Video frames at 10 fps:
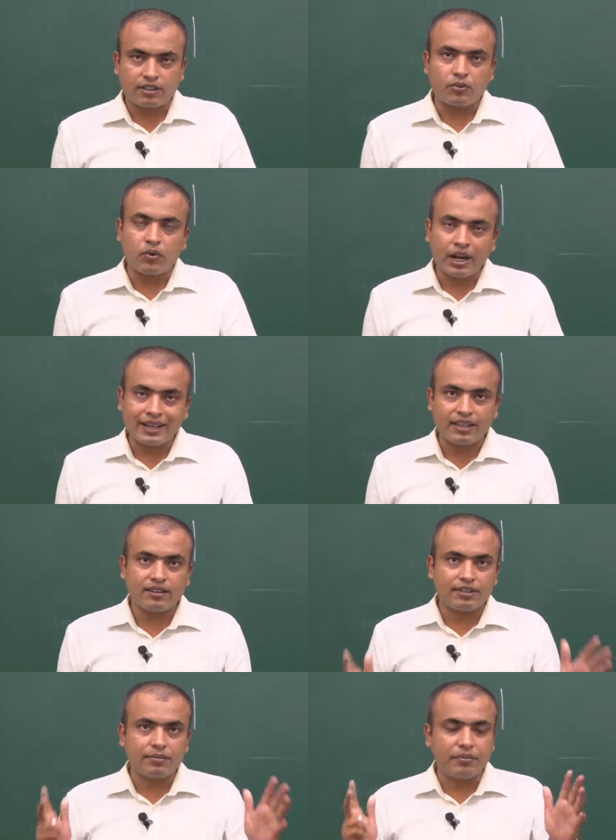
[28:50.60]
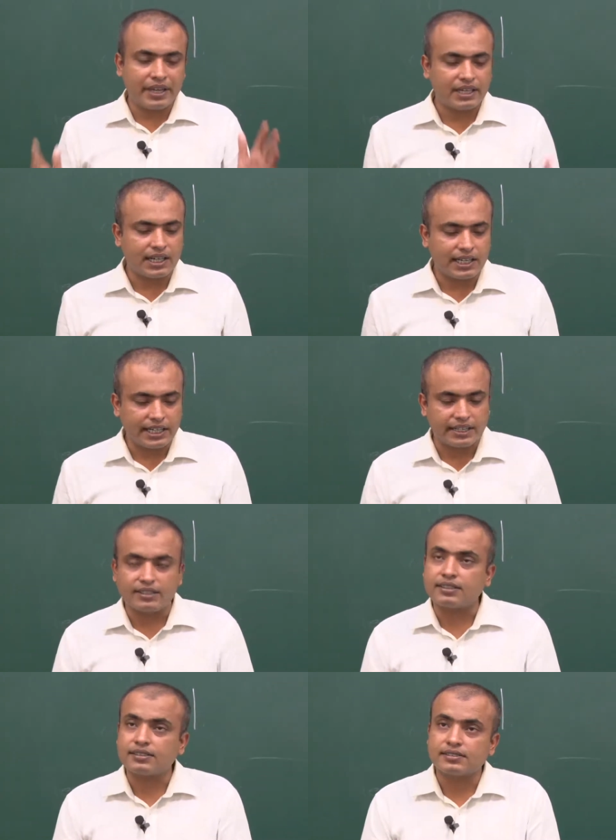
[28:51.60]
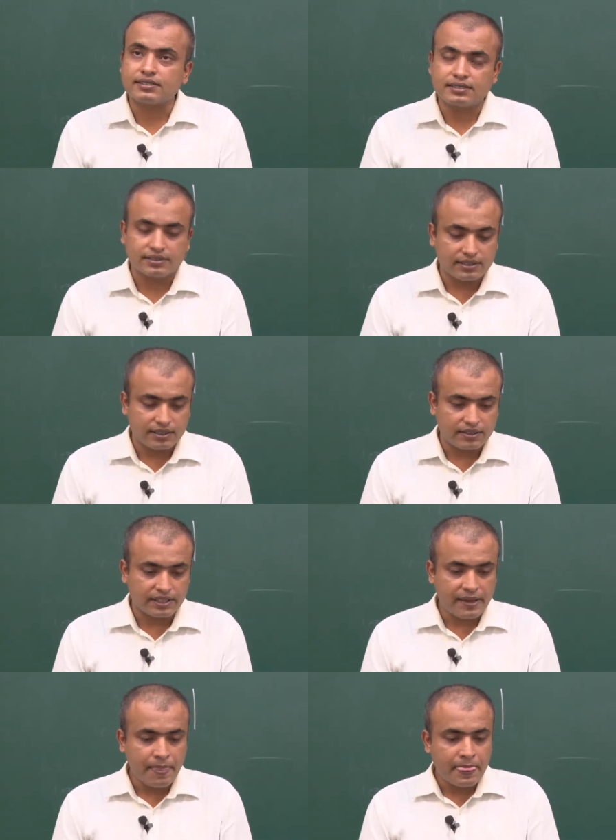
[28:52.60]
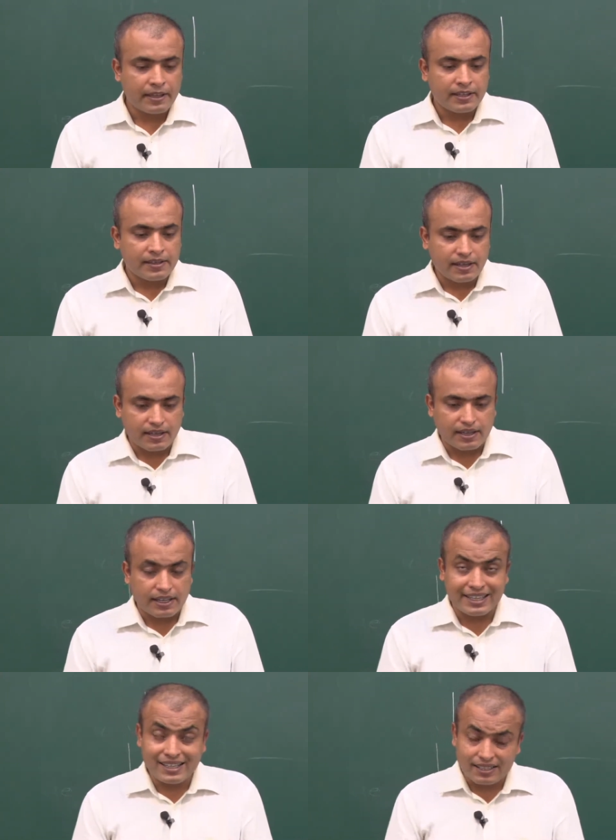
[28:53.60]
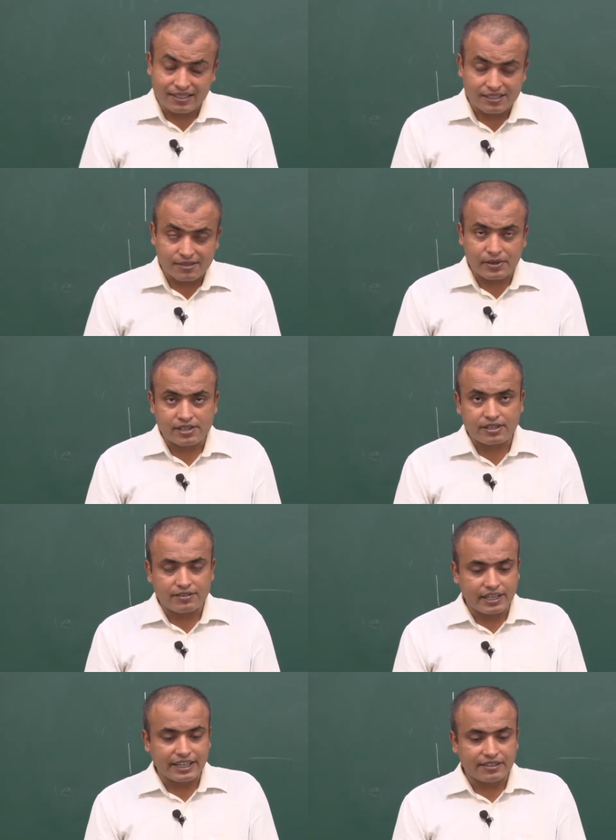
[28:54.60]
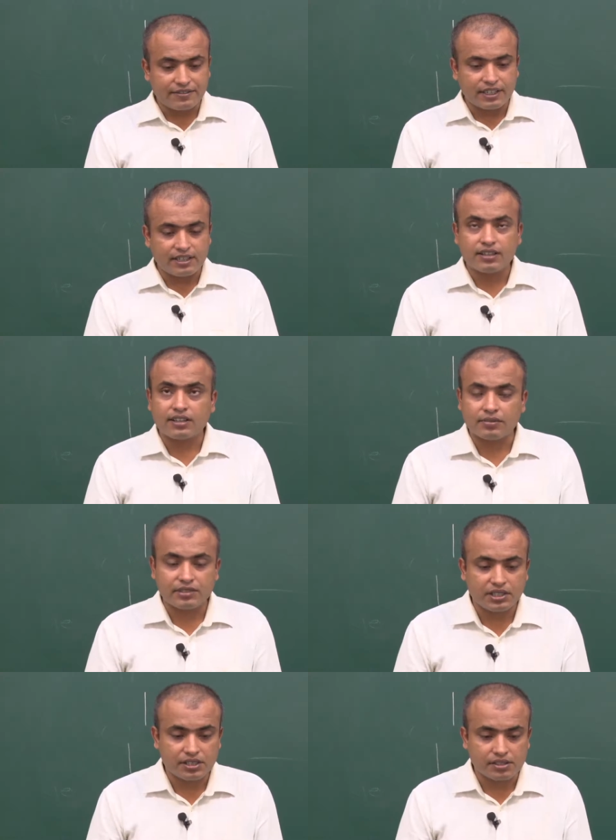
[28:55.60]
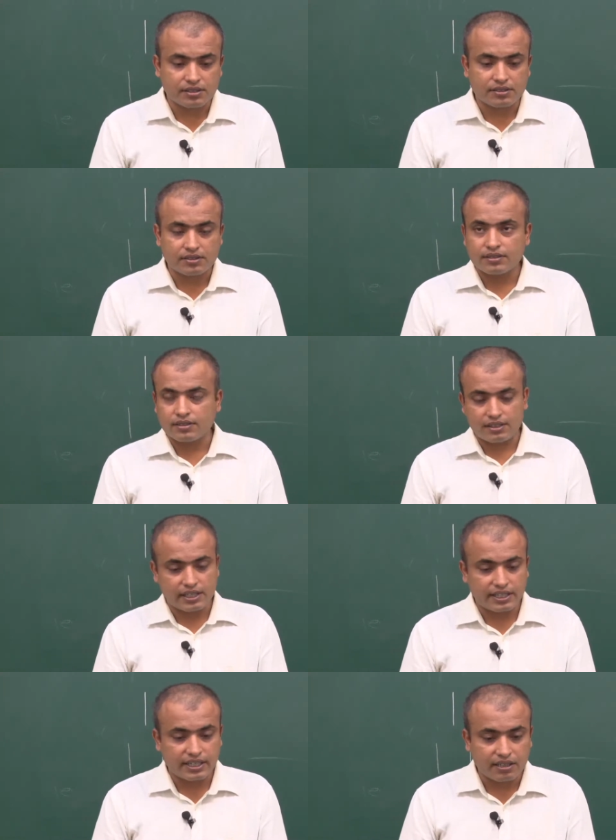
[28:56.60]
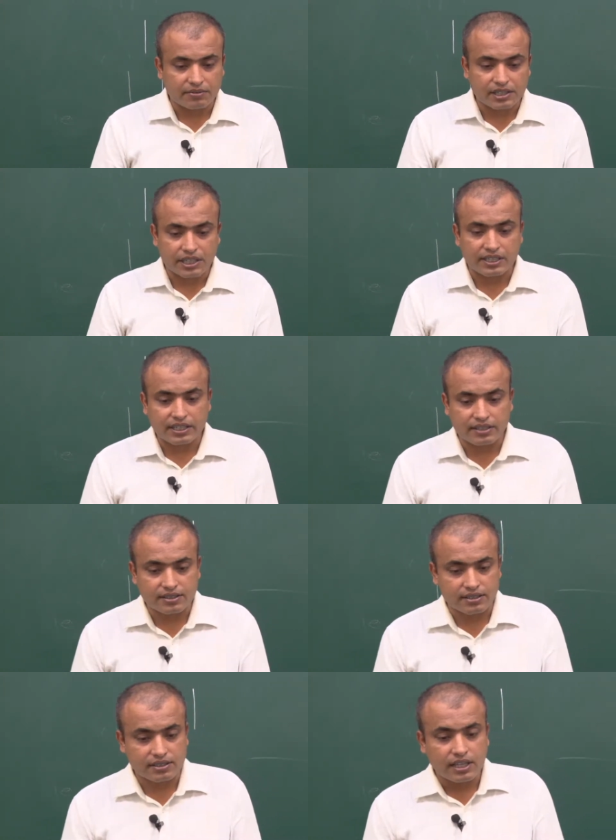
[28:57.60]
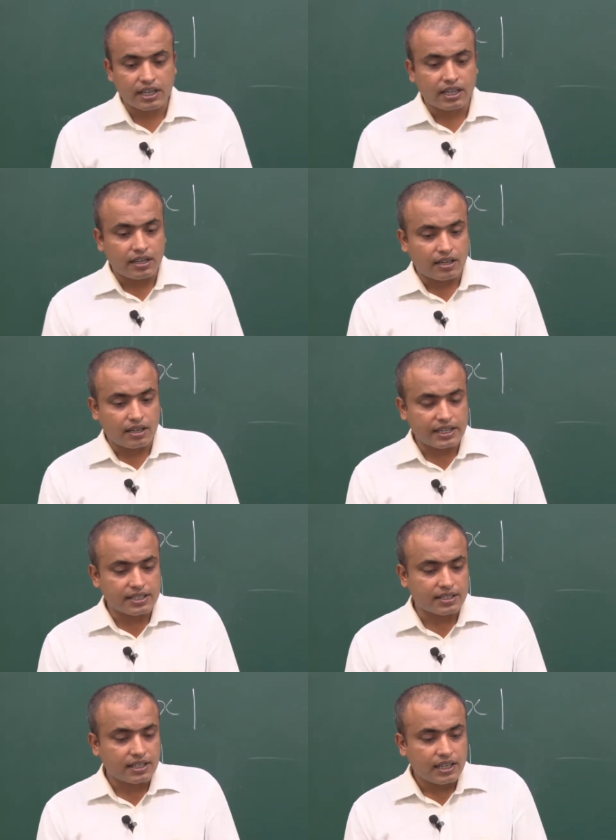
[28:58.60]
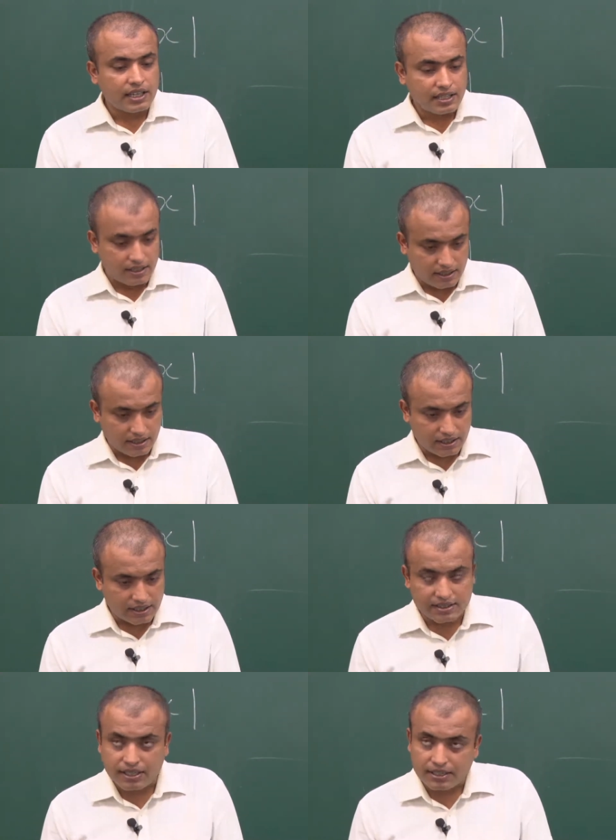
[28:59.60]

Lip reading: the working of the main content, okay, in especially scientific communication, technical research writing, these are